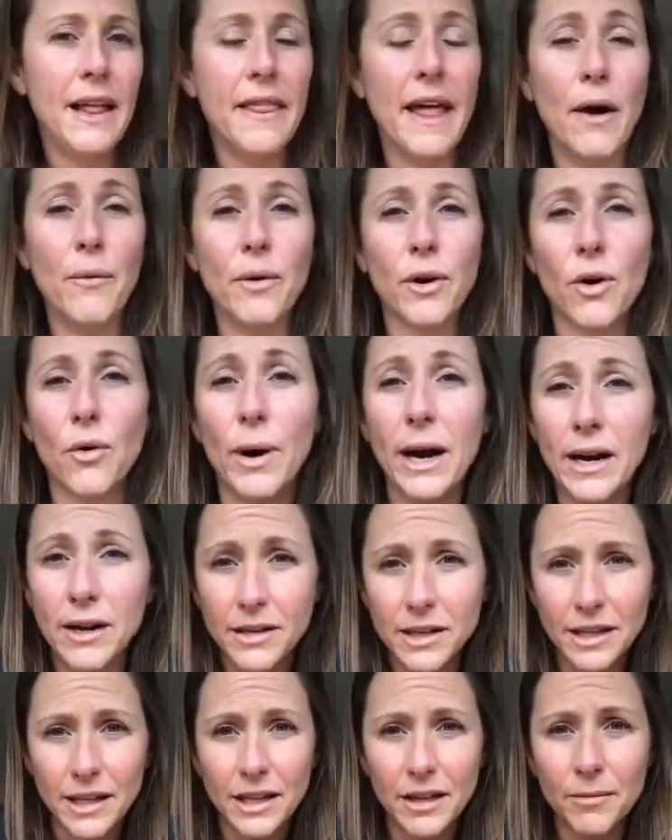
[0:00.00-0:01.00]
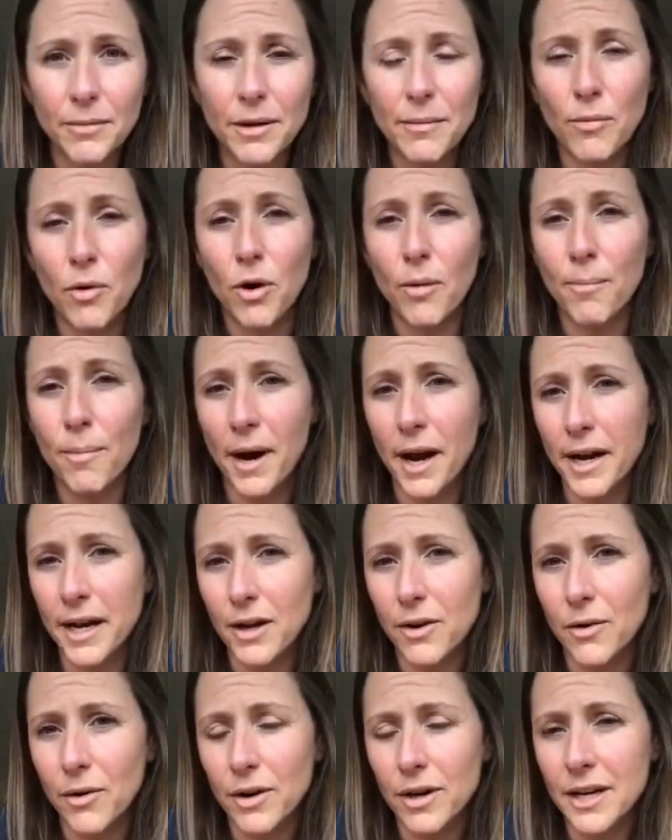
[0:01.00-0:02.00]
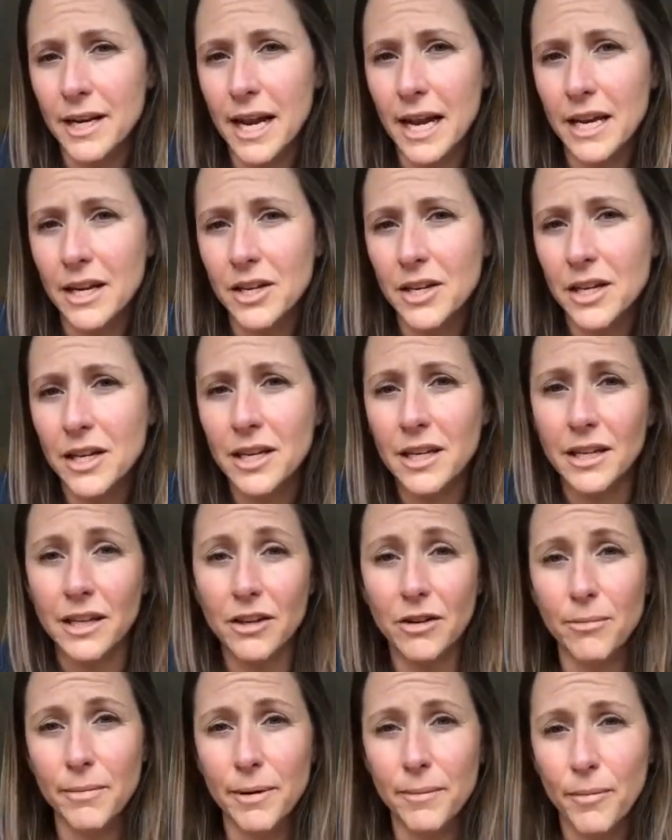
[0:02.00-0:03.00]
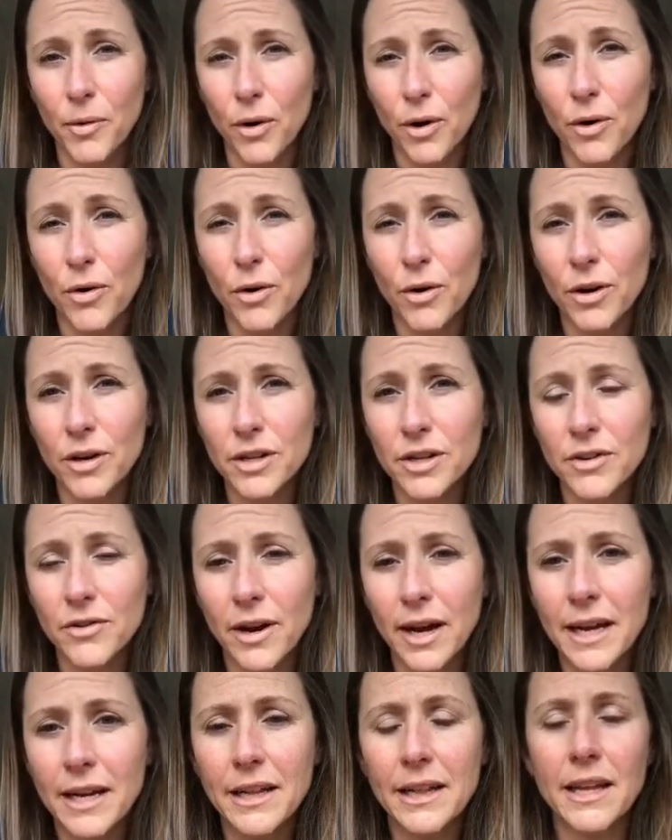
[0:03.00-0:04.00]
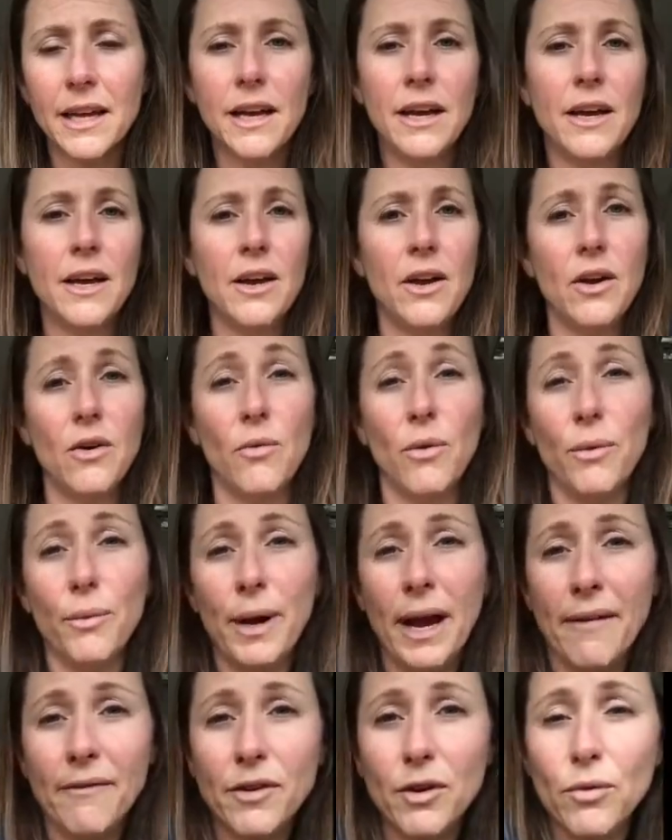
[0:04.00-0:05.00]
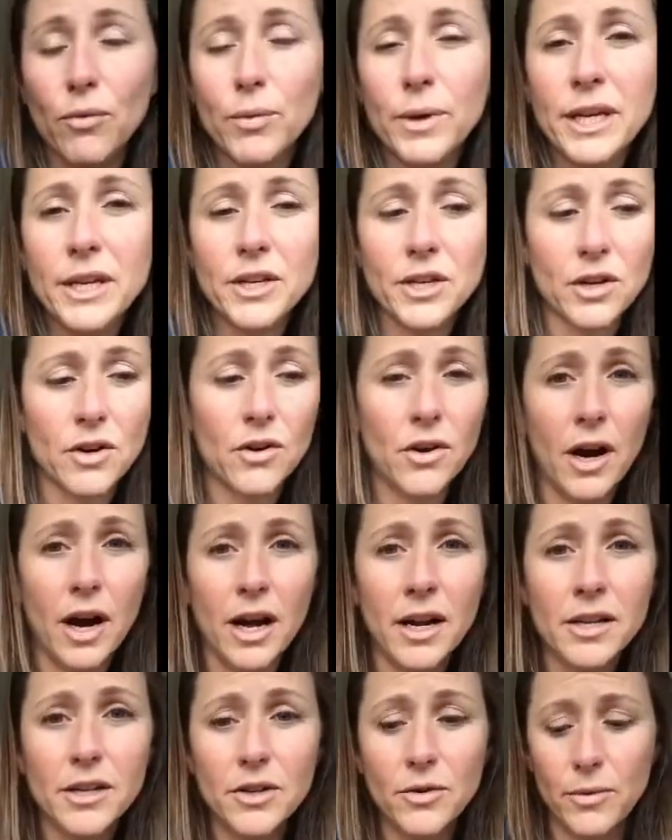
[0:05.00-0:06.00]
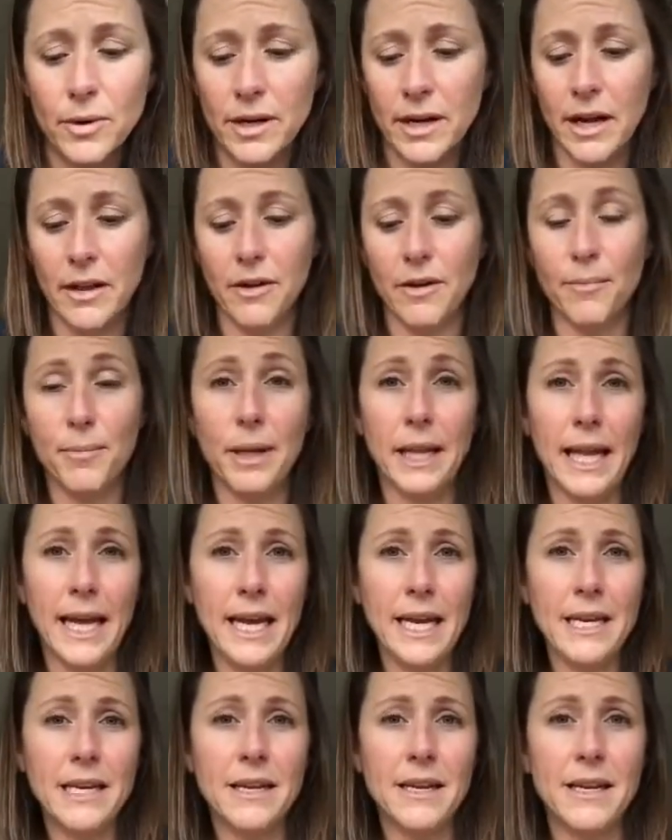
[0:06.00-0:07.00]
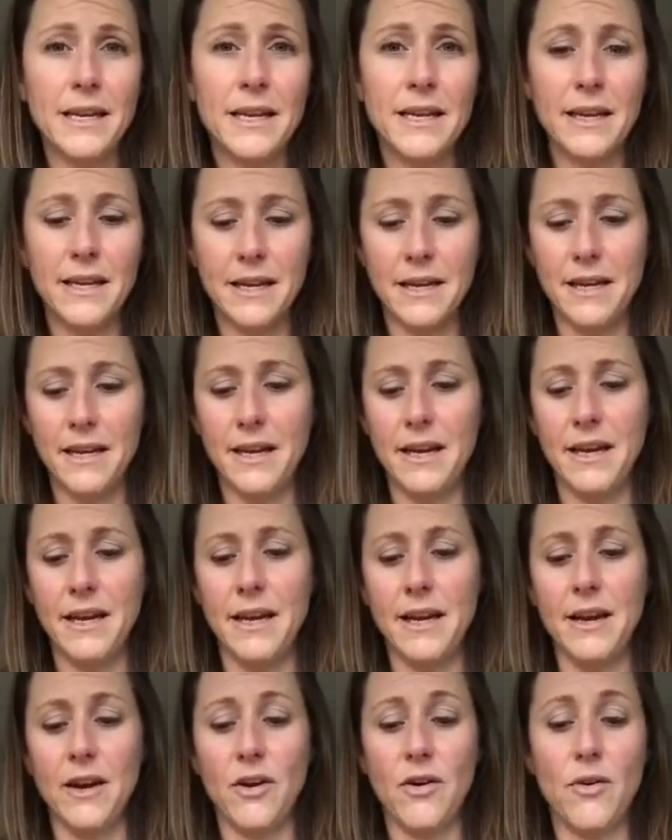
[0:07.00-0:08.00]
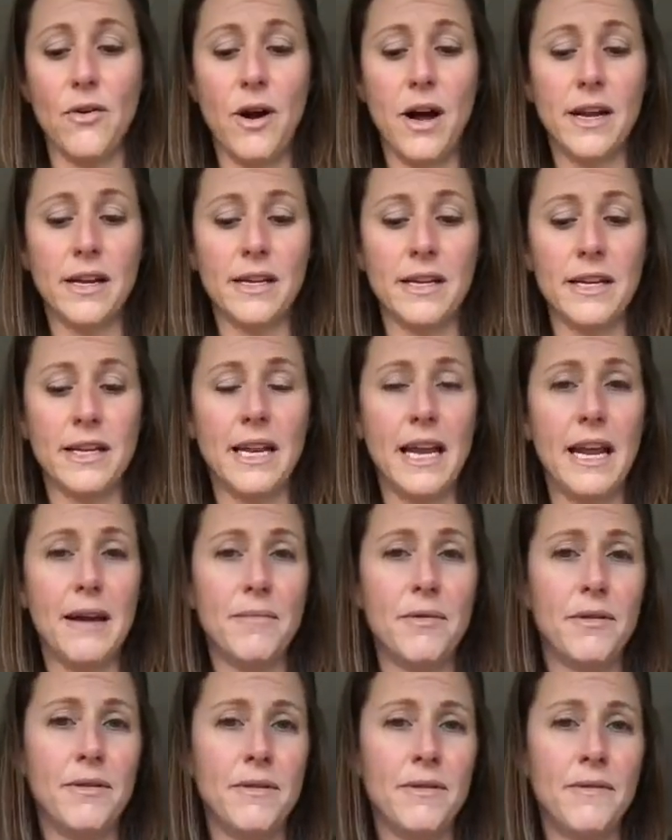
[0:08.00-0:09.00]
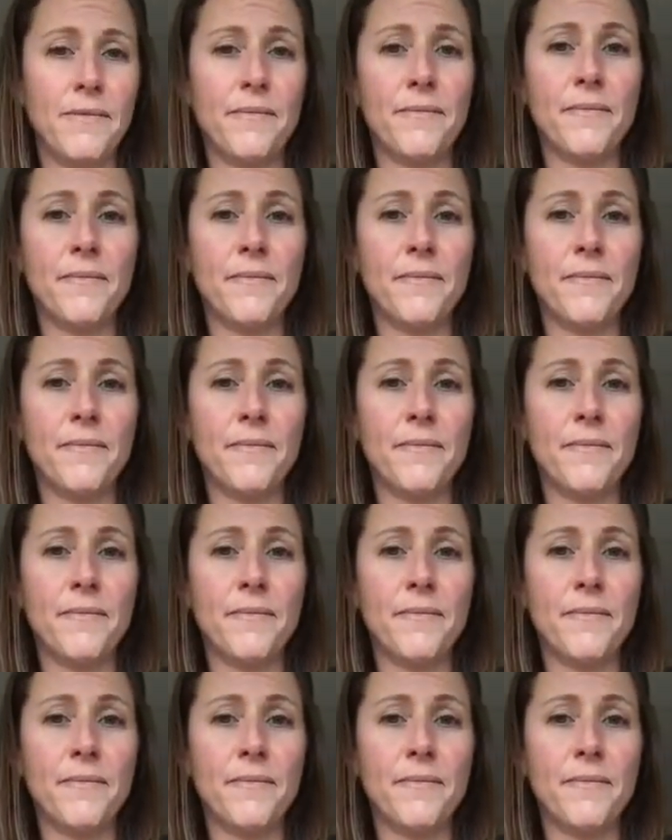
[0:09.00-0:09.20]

that requires a little bit more body coordination, a little bit more core strength. When we have to reach across to another plate, across the table,